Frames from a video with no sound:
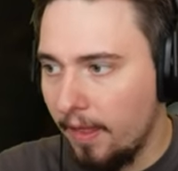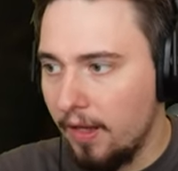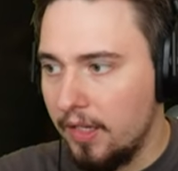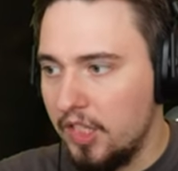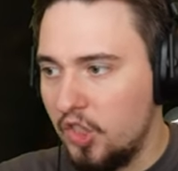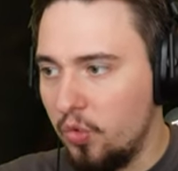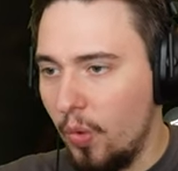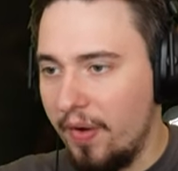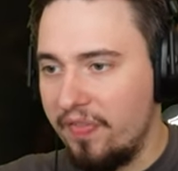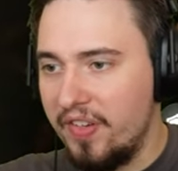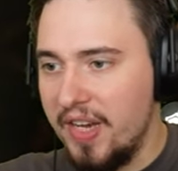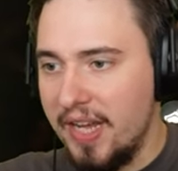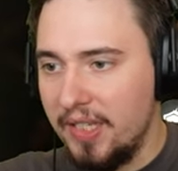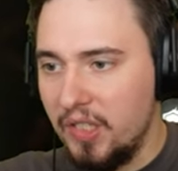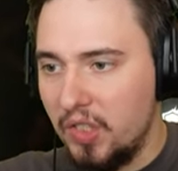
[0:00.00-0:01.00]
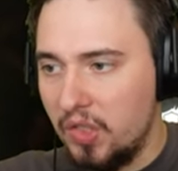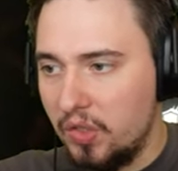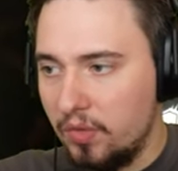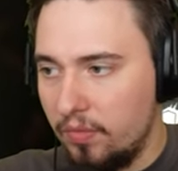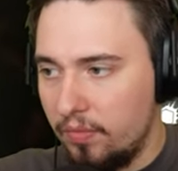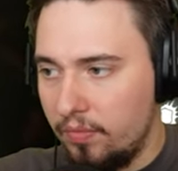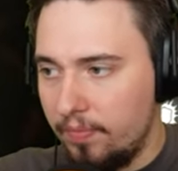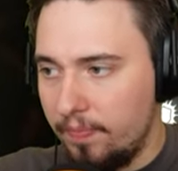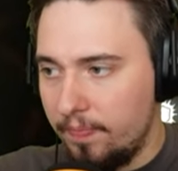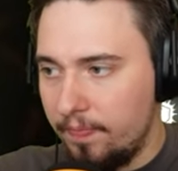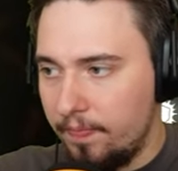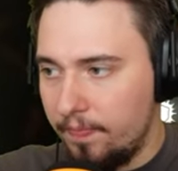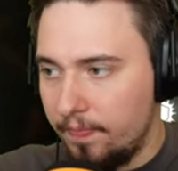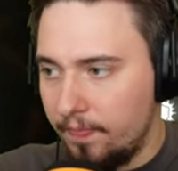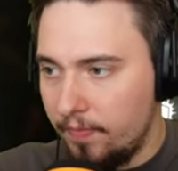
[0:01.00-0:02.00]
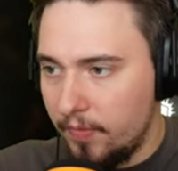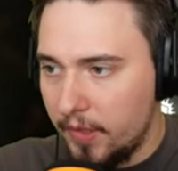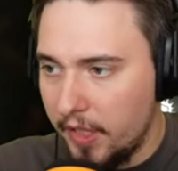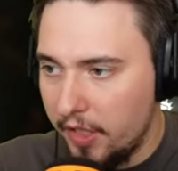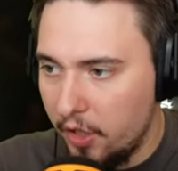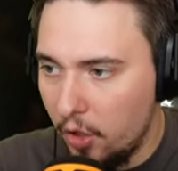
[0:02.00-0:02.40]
Swiftness. Can